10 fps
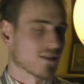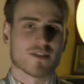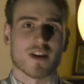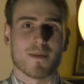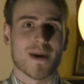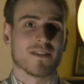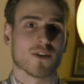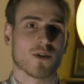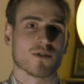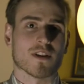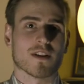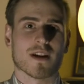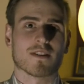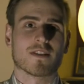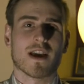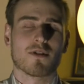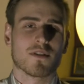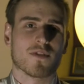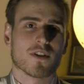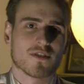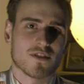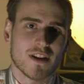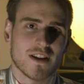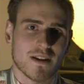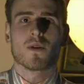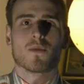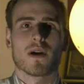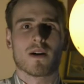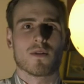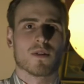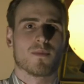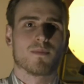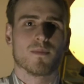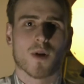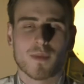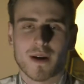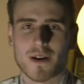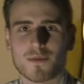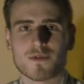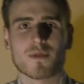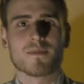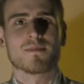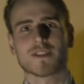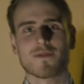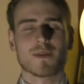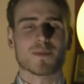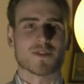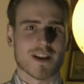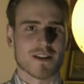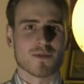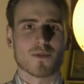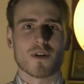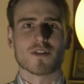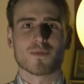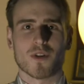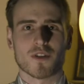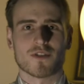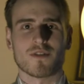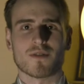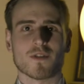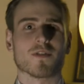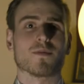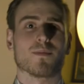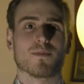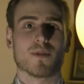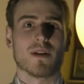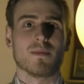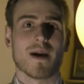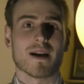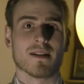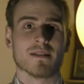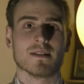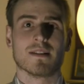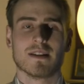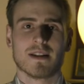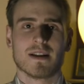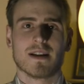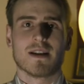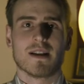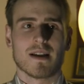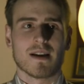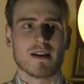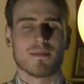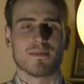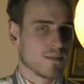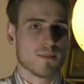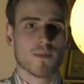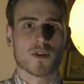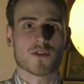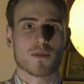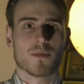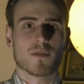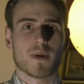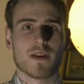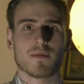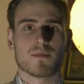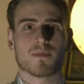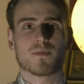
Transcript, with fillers: will say Mendoza. That's the area of Argentina where all the Malbec comes from. 70% of the world's production, so it's pretty mega. Um, most of them have been